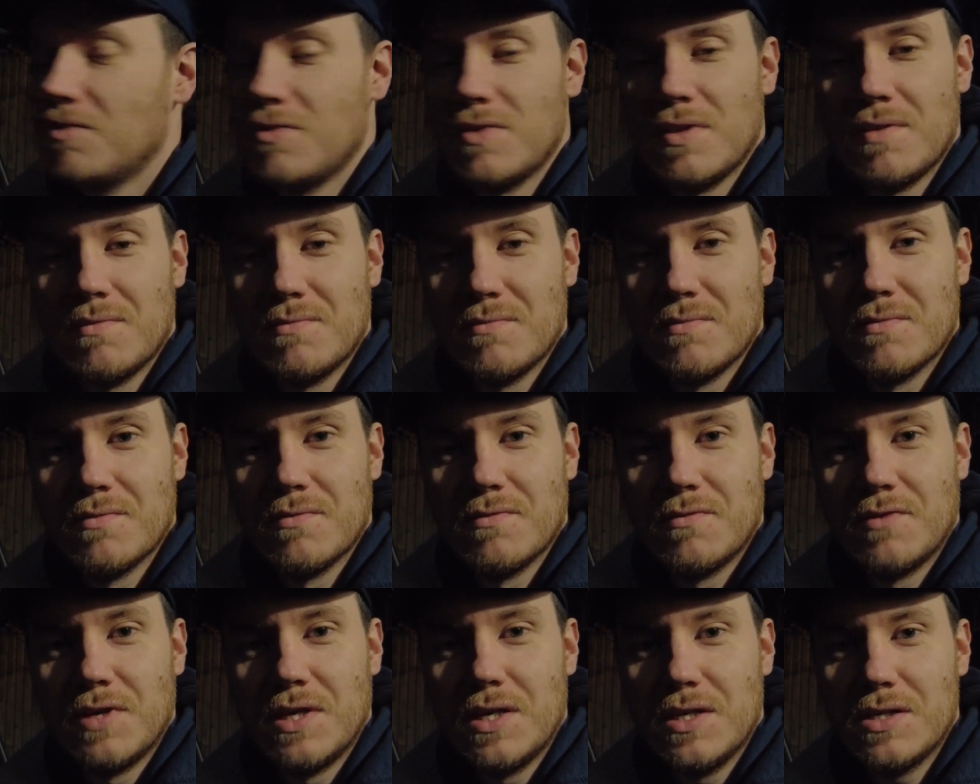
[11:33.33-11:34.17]
everything
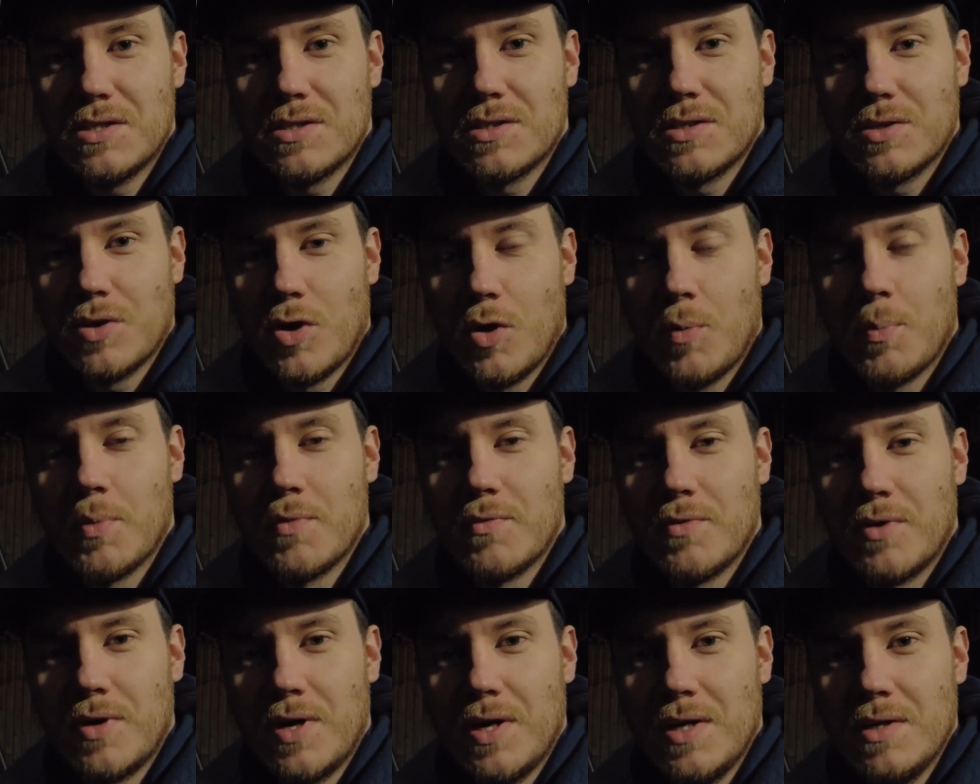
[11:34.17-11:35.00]
finished, up
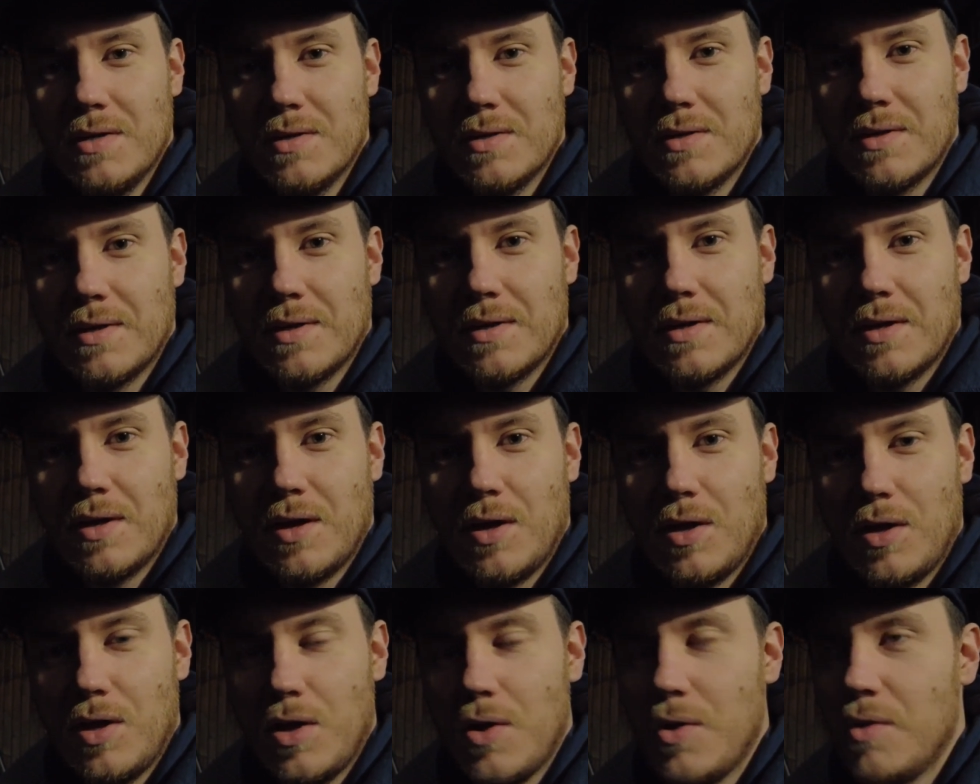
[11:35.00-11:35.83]
and running,
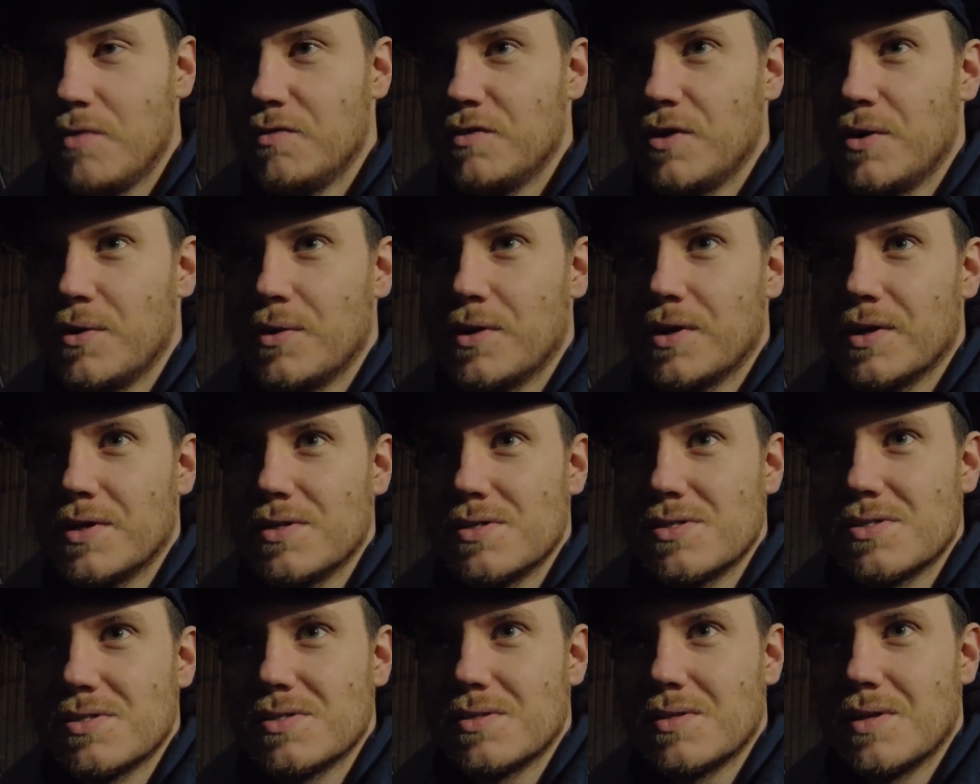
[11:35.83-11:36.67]
all out of
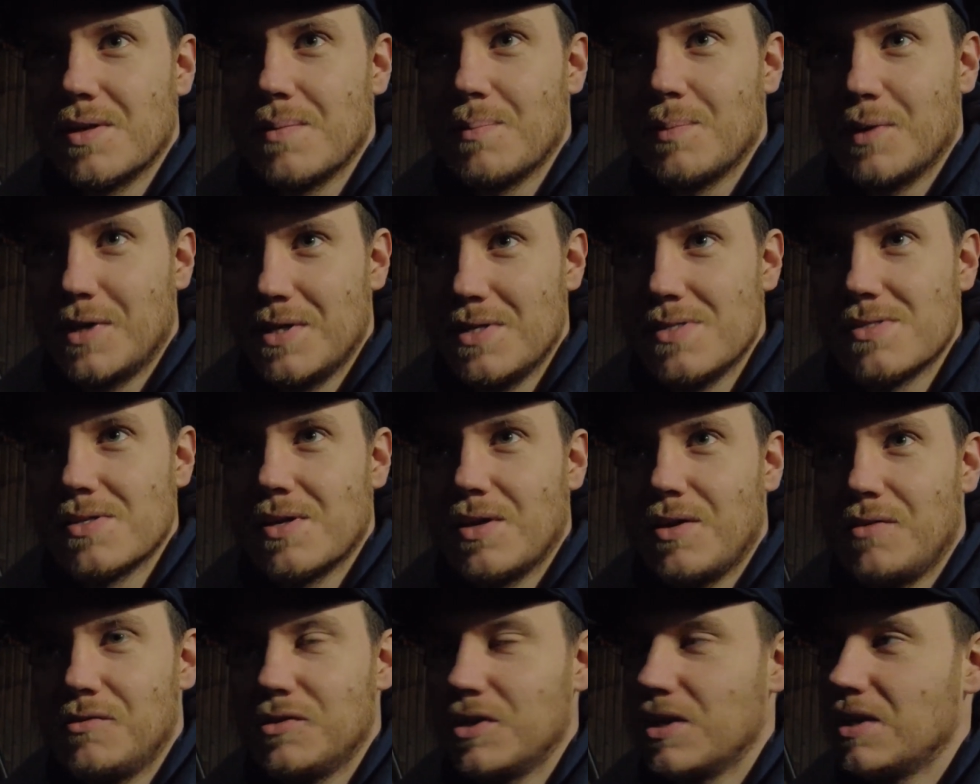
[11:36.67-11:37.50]
focused, plane
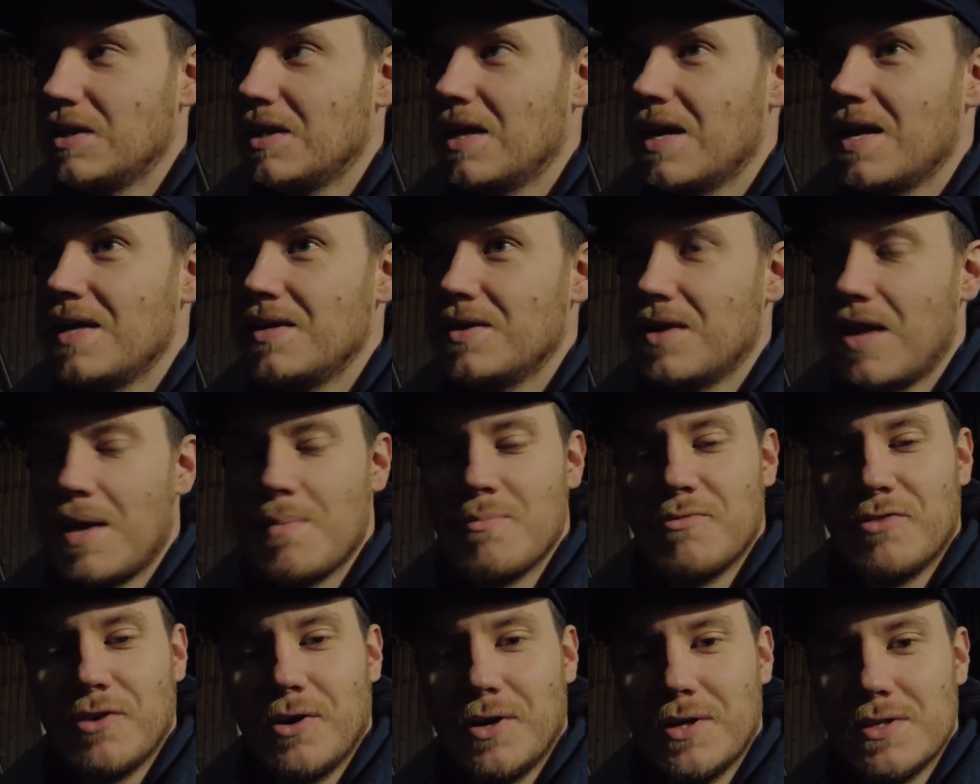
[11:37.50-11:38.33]
solved and aligned on
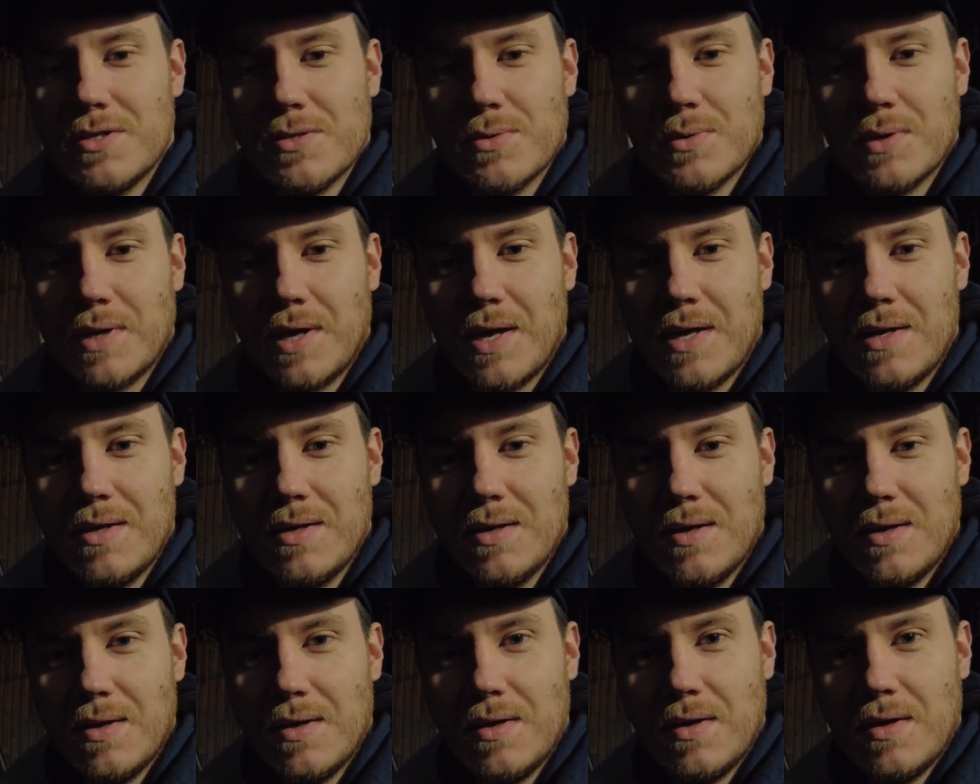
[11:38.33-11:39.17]
M42
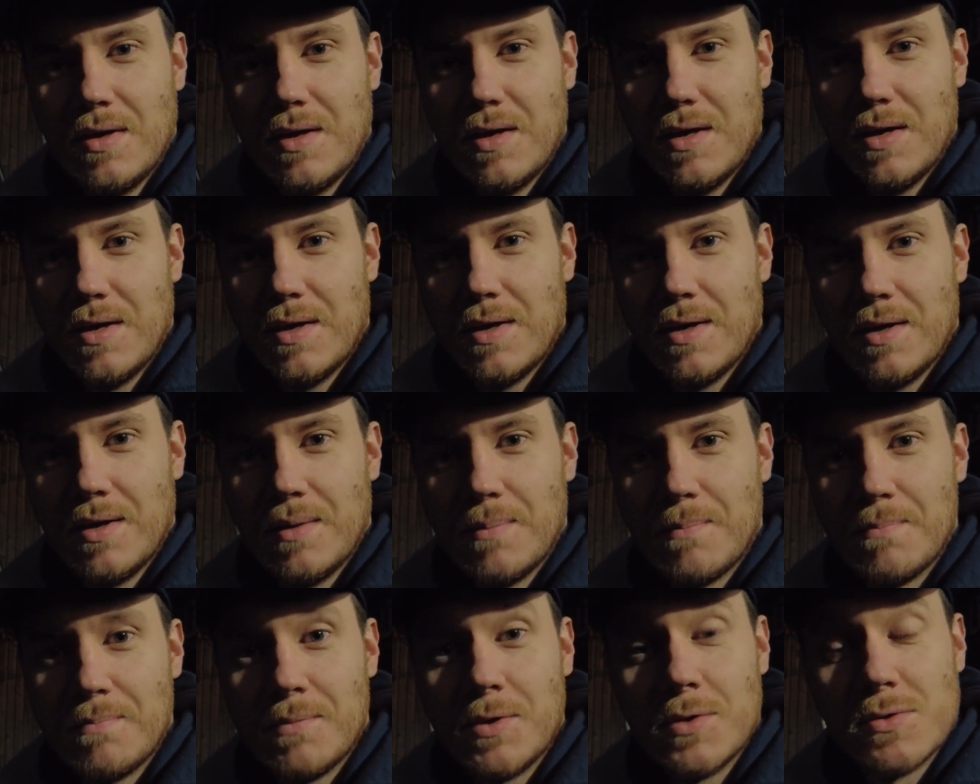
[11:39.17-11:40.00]

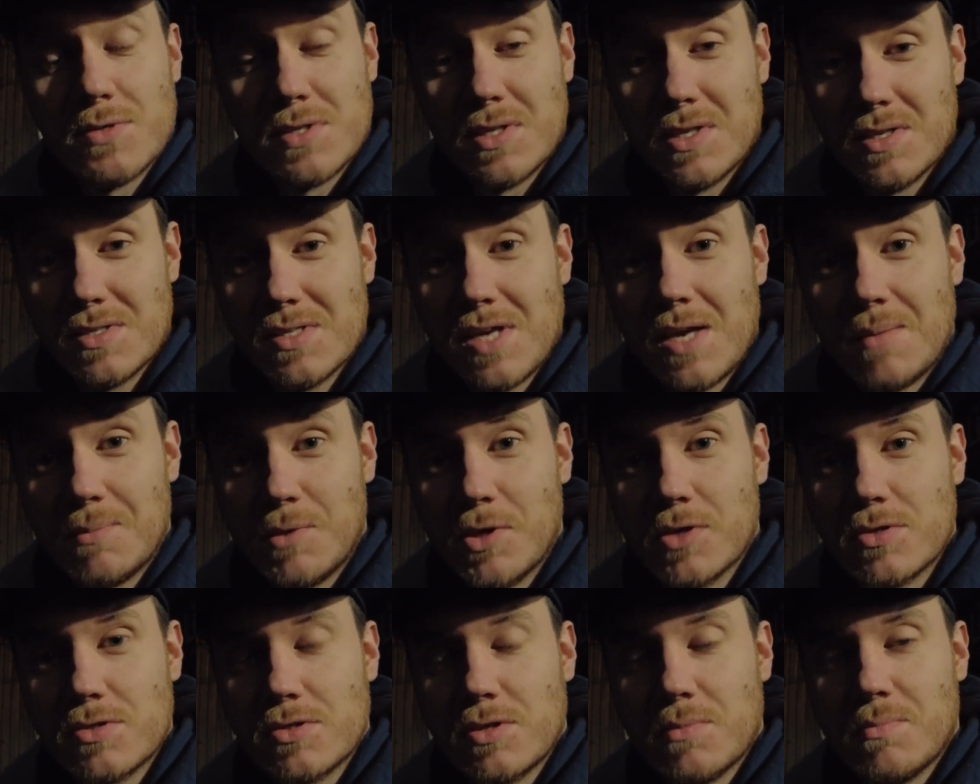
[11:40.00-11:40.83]
again, using the same
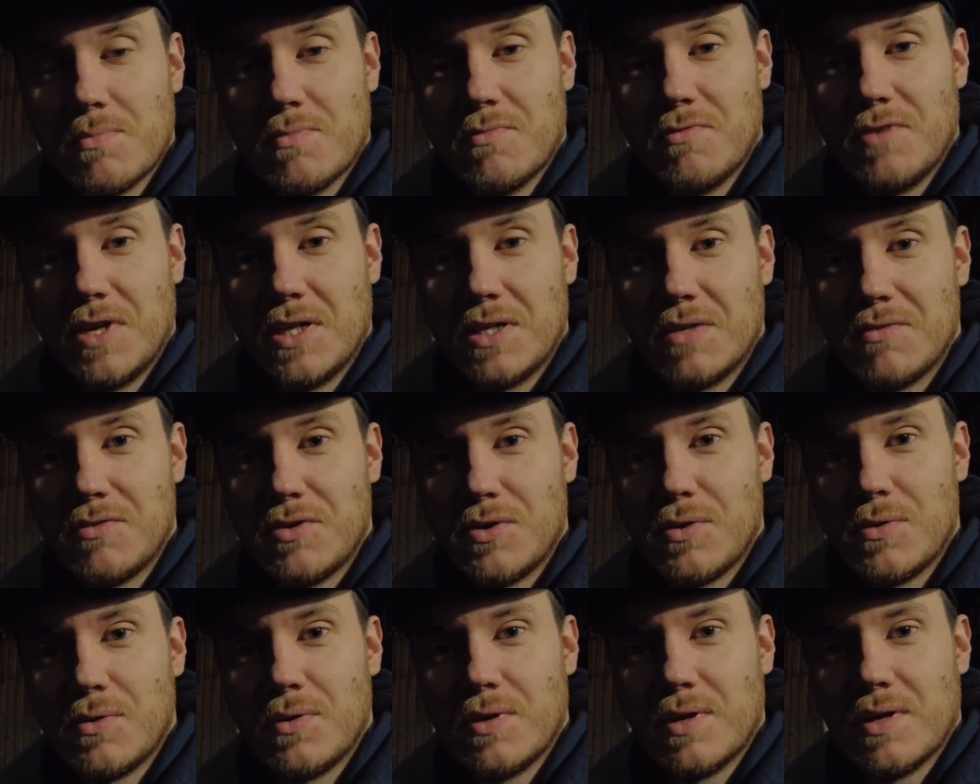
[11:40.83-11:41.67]
custom field of
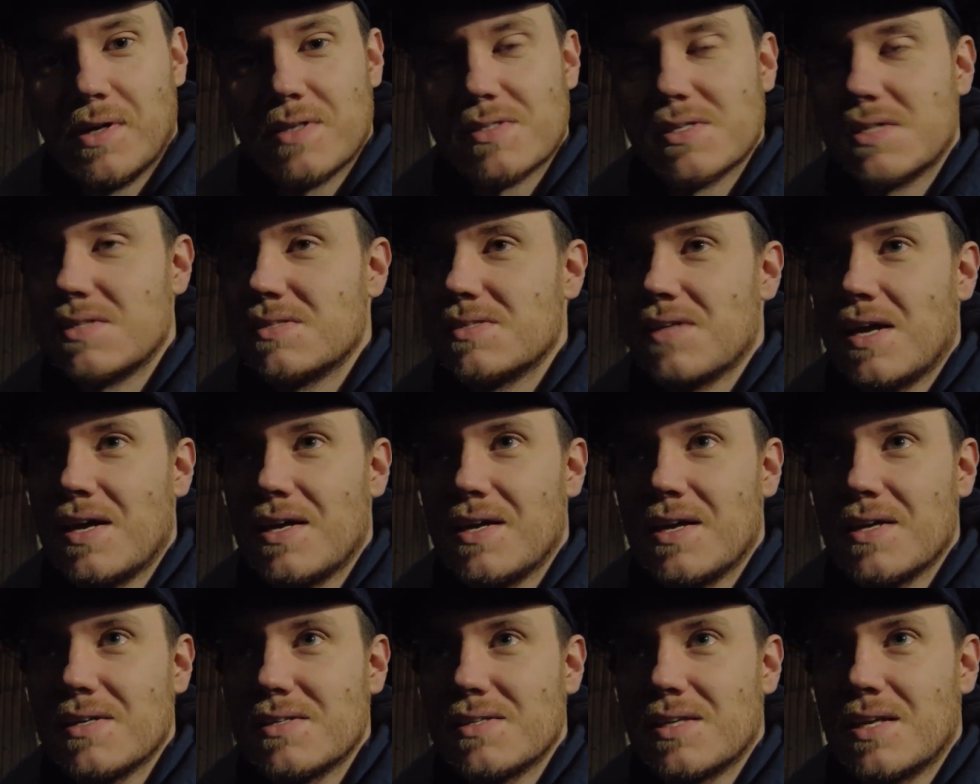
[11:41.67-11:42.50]
view as I'd
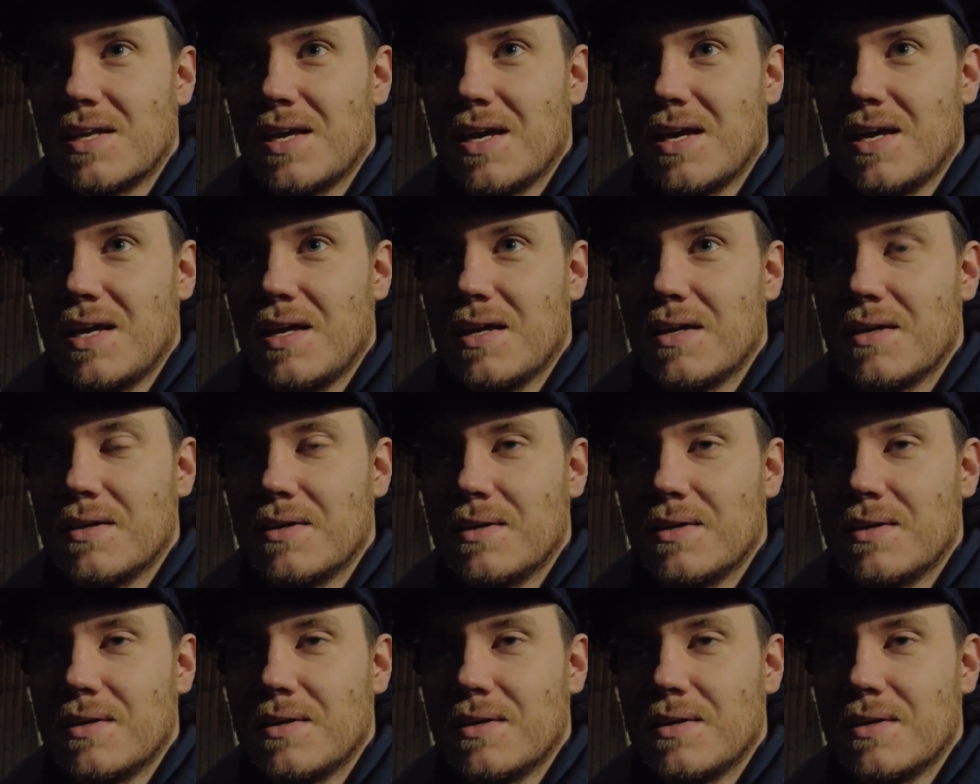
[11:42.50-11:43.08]
set yesterday.